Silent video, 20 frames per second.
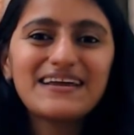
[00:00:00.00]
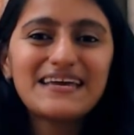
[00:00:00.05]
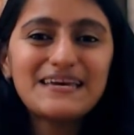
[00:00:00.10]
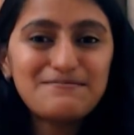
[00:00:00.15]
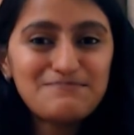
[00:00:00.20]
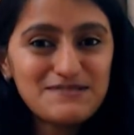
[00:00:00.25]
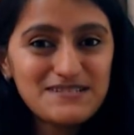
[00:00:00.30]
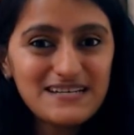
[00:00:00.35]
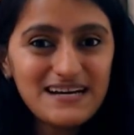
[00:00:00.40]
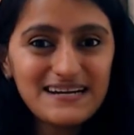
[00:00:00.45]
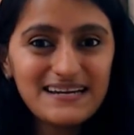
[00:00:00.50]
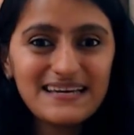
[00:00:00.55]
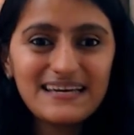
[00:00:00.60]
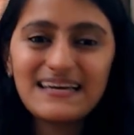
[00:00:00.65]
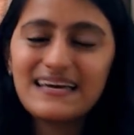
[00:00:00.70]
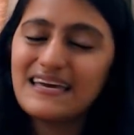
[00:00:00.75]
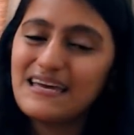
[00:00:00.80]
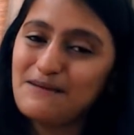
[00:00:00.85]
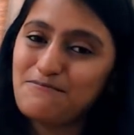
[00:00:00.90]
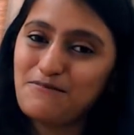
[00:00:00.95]
Keep
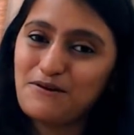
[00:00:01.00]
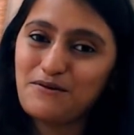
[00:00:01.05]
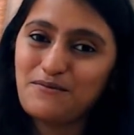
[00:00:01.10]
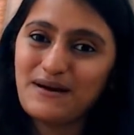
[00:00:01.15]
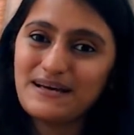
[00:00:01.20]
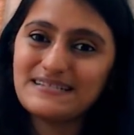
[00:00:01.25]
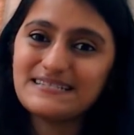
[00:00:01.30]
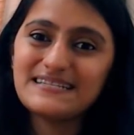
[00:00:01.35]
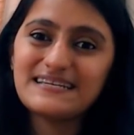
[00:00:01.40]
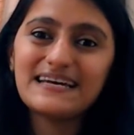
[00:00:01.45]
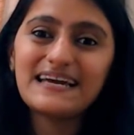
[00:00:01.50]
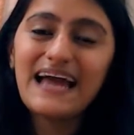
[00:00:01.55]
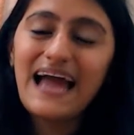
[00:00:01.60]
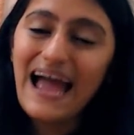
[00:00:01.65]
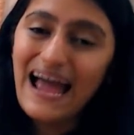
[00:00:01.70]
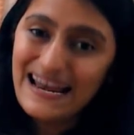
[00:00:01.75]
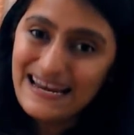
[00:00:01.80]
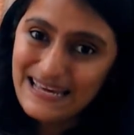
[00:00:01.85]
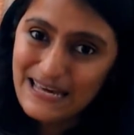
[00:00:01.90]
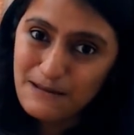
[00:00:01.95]
studying, keep revising,
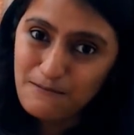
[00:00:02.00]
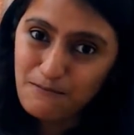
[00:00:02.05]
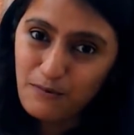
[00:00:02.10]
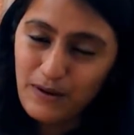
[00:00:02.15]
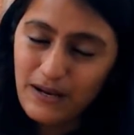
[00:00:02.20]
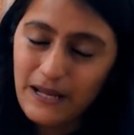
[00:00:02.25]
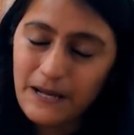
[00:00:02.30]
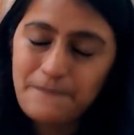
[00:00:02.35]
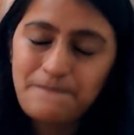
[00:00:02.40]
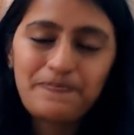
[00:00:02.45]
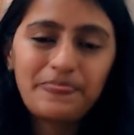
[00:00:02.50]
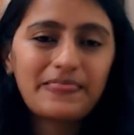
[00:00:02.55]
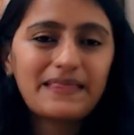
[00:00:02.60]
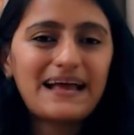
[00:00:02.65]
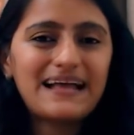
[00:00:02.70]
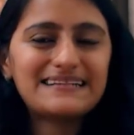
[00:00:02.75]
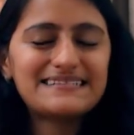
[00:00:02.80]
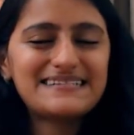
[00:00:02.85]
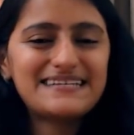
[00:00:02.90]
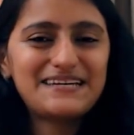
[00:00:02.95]
and keep winning.
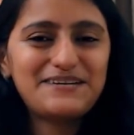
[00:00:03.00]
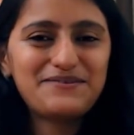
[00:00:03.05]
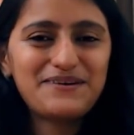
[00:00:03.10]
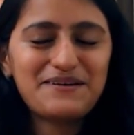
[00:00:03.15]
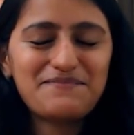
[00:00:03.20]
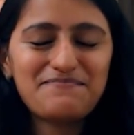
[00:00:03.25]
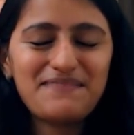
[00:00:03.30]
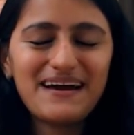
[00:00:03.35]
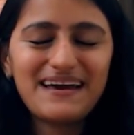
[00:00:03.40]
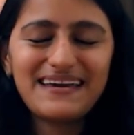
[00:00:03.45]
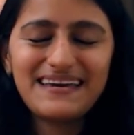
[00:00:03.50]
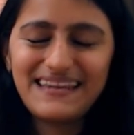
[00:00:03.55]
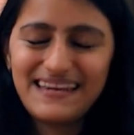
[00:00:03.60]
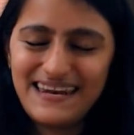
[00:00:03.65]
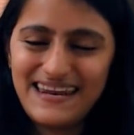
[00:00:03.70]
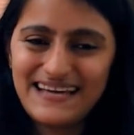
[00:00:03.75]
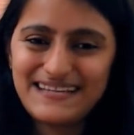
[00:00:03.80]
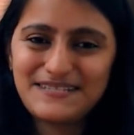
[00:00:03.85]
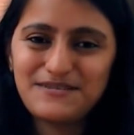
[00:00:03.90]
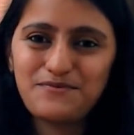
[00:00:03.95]
I'll see you in my
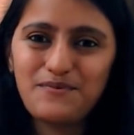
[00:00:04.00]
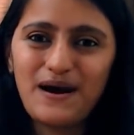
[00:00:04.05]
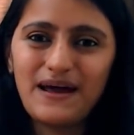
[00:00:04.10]
next